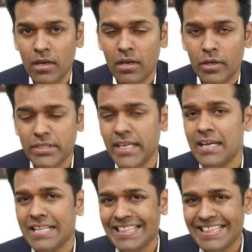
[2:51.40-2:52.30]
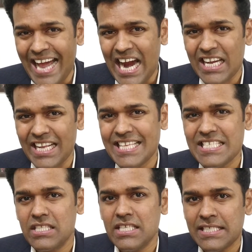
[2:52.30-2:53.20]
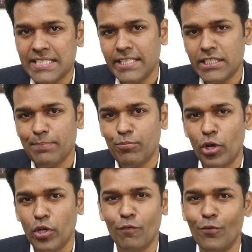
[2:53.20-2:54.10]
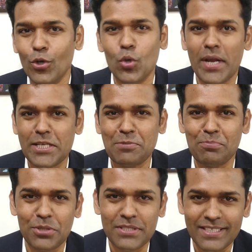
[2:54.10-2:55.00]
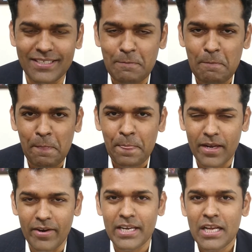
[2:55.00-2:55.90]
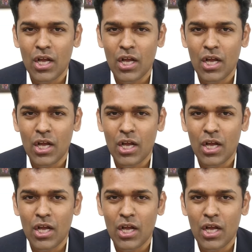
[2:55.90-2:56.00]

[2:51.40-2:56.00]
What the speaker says: You see, that is the center point of who you are as a person, right?